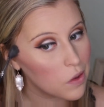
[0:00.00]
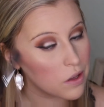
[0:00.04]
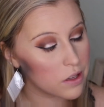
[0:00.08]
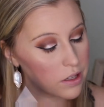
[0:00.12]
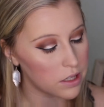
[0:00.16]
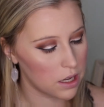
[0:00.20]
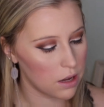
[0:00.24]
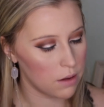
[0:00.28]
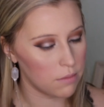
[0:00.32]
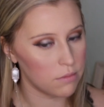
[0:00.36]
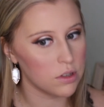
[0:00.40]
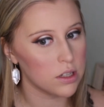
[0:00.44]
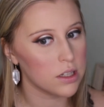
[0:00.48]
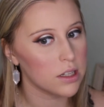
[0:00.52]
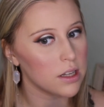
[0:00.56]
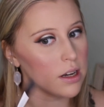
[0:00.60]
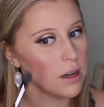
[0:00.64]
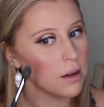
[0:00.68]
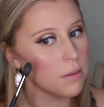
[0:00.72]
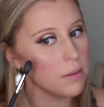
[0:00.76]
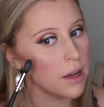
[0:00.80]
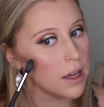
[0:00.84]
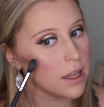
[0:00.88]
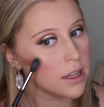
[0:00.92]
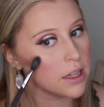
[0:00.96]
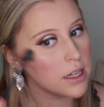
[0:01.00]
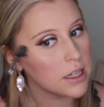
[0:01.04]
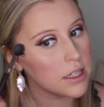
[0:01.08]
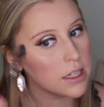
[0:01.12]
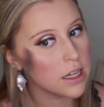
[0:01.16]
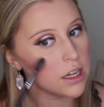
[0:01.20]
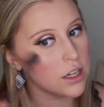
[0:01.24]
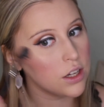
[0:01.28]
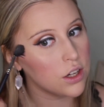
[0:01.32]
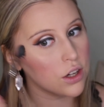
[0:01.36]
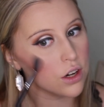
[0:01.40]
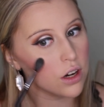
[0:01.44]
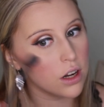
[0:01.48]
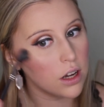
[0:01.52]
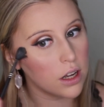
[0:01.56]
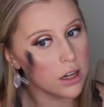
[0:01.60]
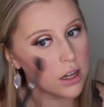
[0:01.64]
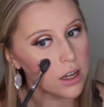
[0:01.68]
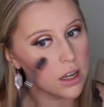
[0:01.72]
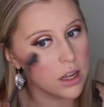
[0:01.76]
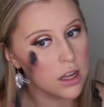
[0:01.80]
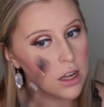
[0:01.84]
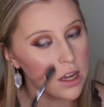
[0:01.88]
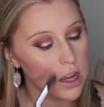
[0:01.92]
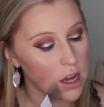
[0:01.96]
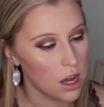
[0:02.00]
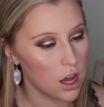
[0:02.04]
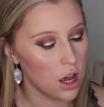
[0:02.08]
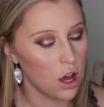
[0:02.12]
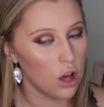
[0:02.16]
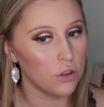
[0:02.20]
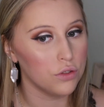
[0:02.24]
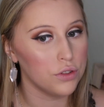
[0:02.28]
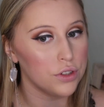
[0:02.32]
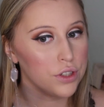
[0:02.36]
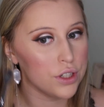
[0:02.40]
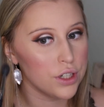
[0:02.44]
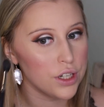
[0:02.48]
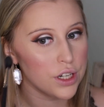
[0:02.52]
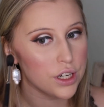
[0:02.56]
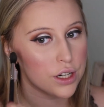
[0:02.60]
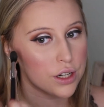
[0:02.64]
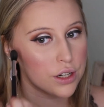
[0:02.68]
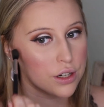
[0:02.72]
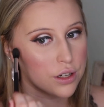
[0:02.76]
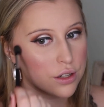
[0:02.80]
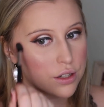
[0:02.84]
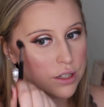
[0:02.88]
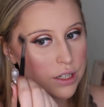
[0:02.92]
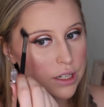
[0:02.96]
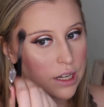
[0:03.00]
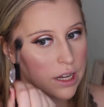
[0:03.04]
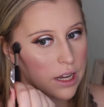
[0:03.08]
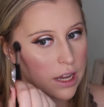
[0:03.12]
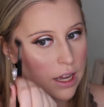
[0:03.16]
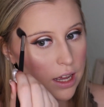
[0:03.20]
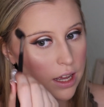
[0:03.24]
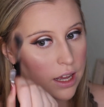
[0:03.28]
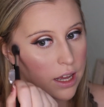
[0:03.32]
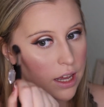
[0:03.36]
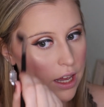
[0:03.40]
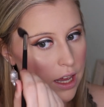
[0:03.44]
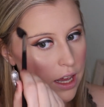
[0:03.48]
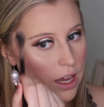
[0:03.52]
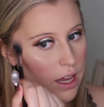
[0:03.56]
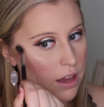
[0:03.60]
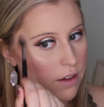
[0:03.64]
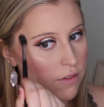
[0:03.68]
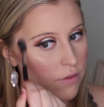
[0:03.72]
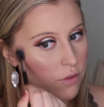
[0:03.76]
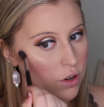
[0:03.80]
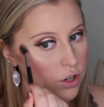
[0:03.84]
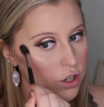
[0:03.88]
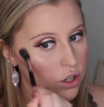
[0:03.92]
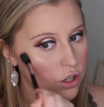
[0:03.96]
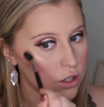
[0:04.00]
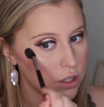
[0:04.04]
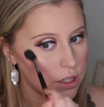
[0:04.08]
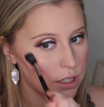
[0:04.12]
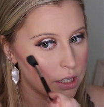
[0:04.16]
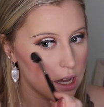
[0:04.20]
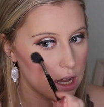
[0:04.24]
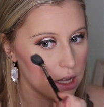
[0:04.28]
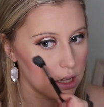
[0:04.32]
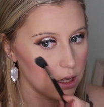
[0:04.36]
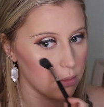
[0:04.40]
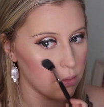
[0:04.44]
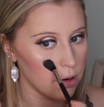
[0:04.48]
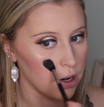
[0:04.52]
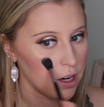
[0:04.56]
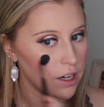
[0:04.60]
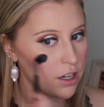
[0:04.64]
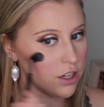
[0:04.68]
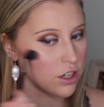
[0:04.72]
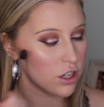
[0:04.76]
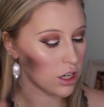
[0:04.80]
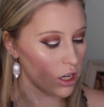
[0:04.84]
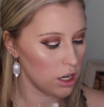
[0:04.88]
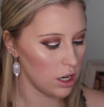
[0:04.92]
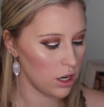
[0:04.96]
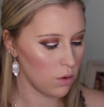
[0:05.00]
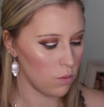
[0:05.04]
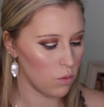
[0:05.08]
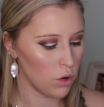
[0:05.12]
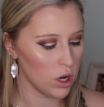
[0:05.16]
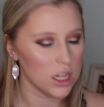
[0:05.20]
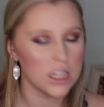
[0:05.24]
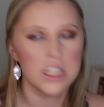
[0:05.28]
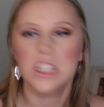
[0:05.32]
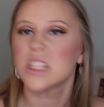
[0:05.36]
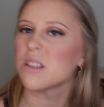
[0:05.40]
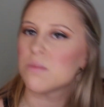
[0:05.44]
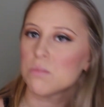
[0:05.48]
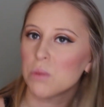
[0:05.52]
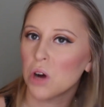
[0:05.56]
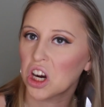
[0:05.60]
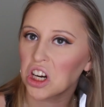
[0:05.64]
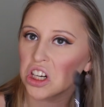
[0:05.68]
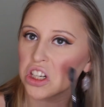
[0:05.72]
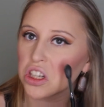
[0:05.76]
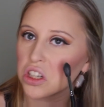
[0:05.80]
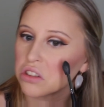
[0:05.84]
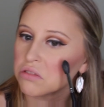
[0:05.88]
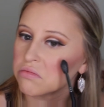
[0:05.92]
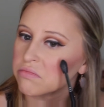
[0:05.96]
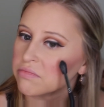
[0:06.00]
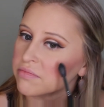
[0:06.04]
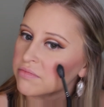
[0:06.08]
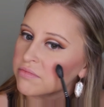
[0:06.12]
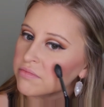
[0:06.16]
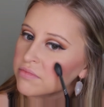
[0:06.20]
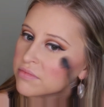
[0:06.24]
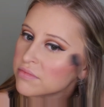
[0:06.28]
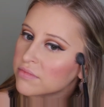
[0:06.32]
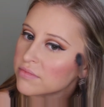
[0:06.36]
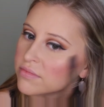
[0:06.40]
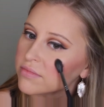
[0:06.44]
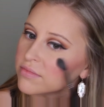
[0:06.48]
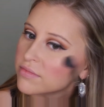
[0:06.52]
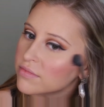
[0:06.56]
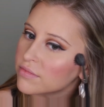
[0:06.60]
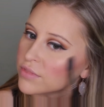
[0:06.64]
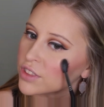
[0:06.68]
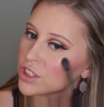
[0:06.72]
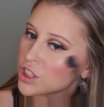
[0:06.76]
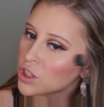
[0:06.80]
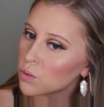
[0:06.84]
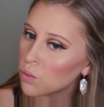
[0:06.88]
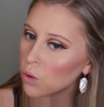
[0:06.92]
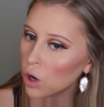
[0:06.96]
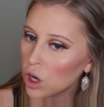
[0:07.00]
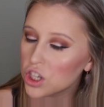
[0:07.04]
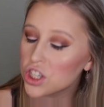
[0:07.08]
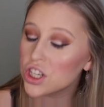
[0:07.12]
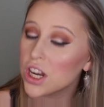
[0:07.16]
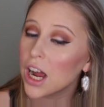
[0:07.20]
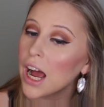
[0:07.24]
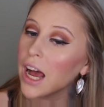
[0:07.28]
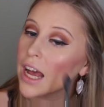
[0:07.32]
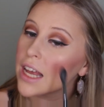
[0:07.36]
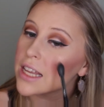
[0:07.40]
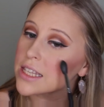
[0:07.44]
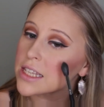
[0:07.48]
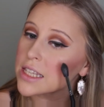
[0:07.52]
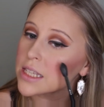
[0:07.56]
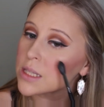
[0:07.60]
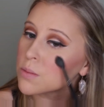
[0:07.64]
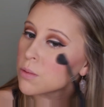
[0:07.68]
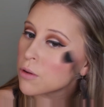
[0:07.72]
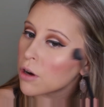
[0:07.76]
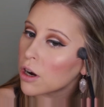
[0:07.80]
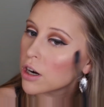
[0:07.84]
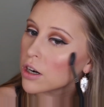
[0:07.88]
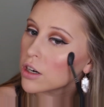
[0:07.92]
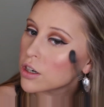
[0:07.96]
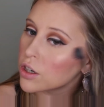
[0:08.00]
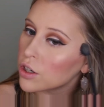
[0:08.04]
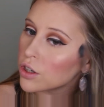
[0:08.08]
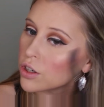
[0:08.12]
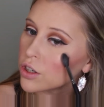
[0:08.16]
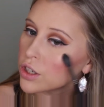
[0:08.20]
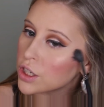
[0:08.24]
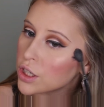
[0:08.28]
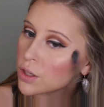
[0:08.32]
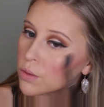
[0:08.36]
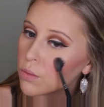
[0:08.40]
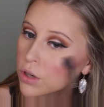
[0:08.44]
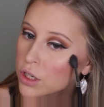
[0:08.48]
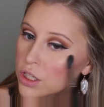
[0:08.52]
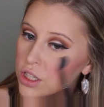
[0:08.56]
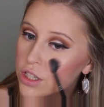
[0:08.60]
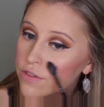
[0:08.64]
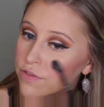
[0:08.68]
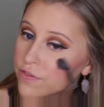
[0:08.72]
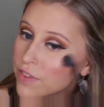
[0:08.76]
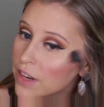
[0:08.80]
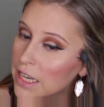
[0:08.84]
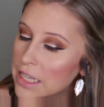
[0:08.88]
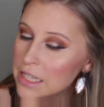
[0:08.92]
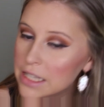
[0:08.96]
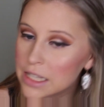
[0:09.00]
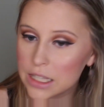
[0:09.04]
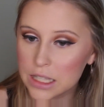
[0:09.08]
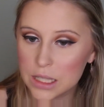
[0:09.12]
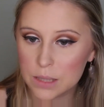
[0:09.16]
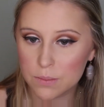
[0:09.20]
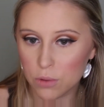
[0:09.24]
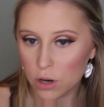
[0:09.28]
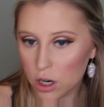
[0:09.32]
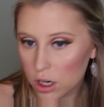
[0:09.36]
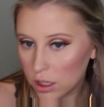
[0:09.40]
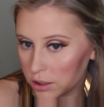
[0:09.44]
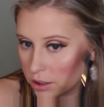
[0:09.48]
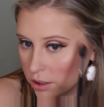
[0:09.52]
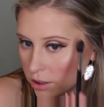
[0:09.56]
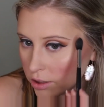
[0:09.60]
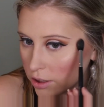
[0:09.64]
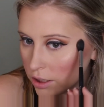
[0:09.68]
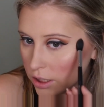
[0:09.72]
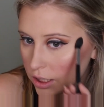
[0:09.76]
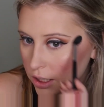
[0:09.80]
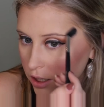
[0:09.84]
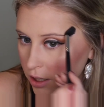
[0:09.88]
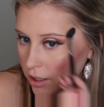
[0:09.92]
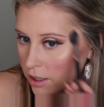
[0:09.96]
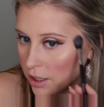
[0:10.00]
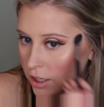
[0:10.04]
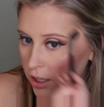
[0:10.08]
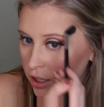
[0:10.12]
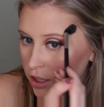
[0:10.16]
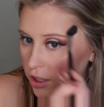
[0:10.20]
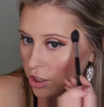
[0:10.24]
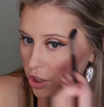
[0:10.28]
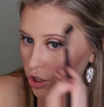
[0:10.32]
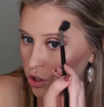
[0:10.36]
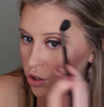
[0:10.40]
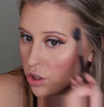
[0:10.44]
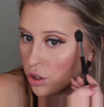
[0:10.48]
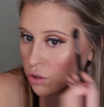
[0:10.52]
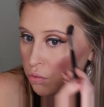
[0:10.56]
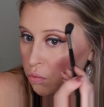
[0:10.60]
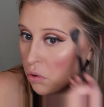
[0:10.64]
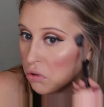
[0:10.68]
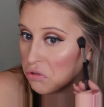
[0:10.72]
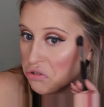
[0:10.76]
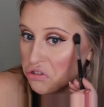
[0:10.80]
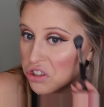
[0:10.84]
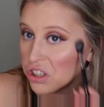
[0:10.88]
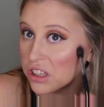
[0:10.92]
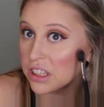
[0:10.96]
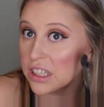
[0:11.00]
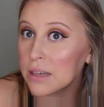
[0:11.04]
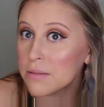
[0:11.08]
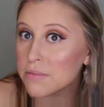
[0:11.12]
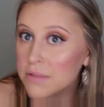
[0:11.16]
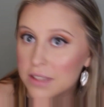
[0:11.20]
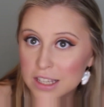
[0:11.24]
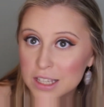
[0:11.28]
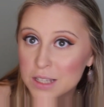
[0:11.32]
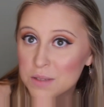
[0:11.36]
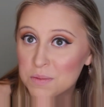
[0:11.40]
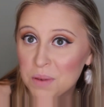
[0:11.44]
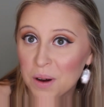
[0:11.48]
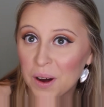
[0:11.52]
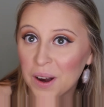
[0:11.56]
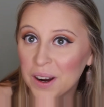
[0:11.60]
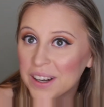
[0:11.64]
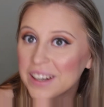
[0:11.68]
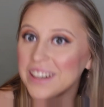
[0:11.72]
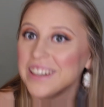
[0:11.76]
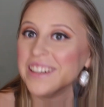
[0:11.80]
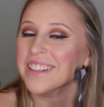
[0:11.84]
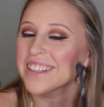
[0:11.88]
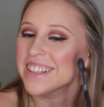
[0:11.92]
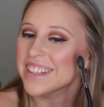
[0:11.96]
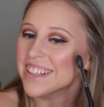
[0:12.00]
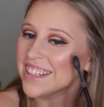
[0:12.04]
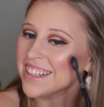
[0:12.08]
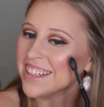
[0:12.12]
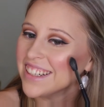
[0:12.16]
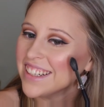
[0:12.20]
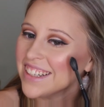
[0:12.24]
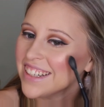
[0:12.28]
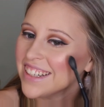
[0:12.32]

So I'm just going to apply this, and you're going to, on New Year's Eve when you're celebrating, you're going to want to sparkle. You want your eyes to sparkle, you want your face to sparkle, you could want your lips to sparkle.